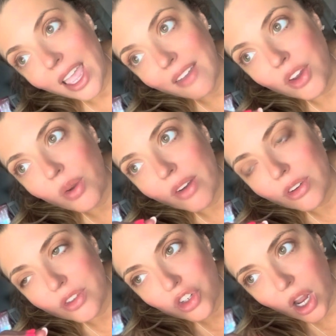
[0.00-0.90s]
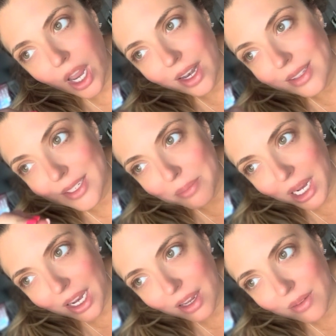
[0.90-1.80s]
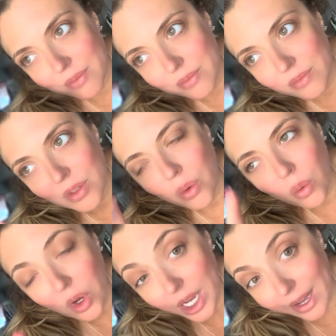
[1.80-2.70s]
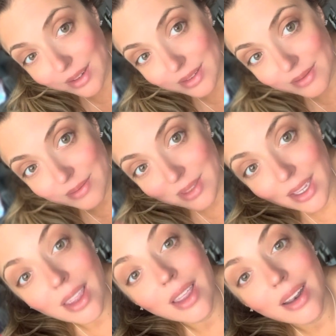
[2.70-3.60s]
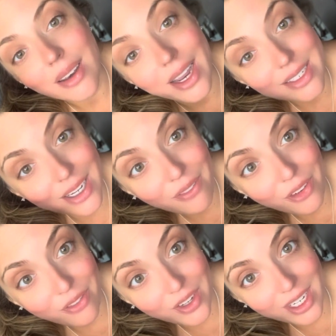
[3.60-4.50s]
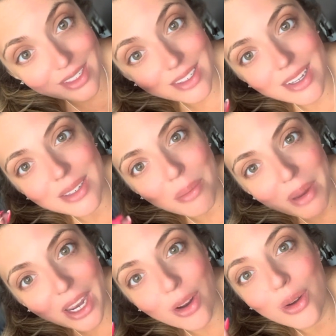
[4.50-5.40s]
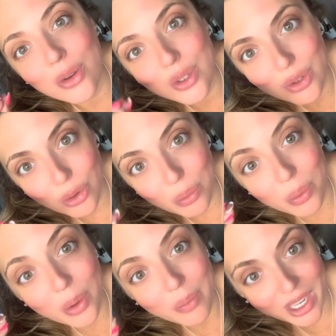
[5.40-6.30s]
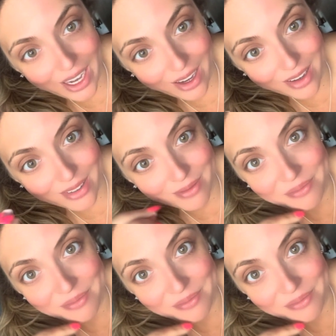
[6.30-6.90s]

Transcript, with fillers: Have you ever tried to make or eat nineteen fifties tomato soup cake?